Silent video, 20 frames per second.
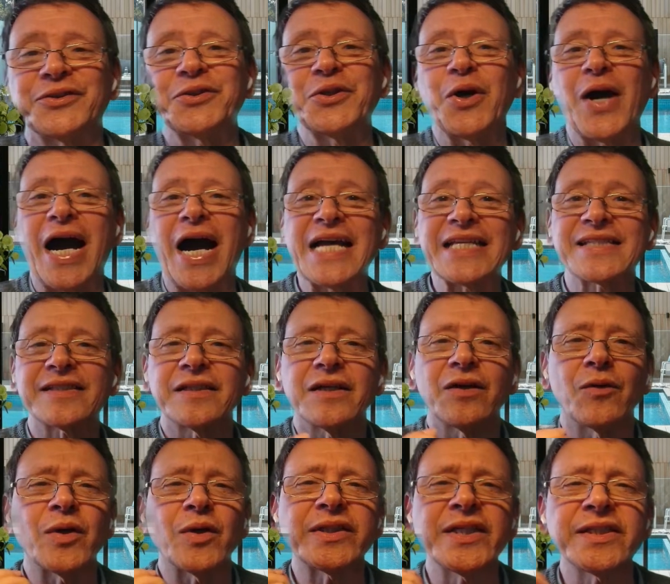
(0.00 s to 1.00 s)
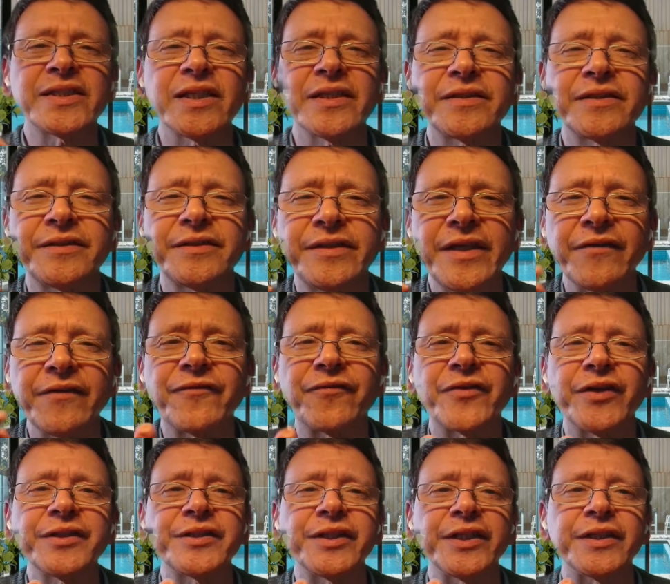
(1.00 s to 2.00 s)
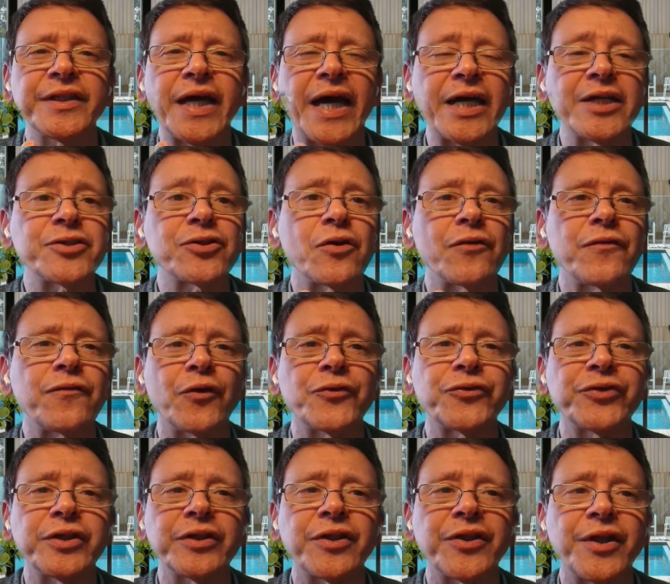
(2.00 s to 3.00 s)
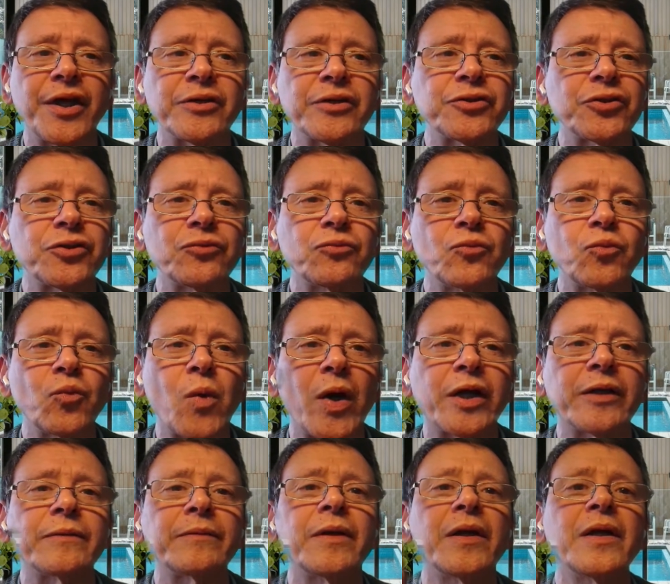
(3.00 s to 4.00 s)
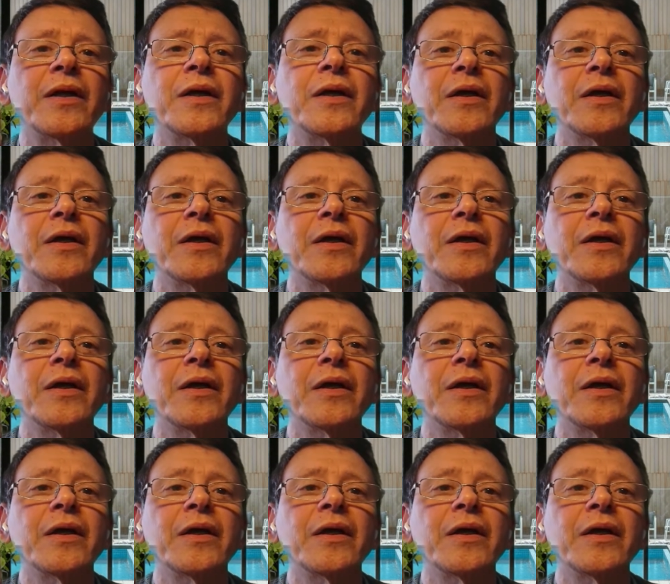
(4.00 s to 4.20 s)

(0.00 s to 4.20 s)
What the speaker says: don't know, asked, what is the difference in ISO 14001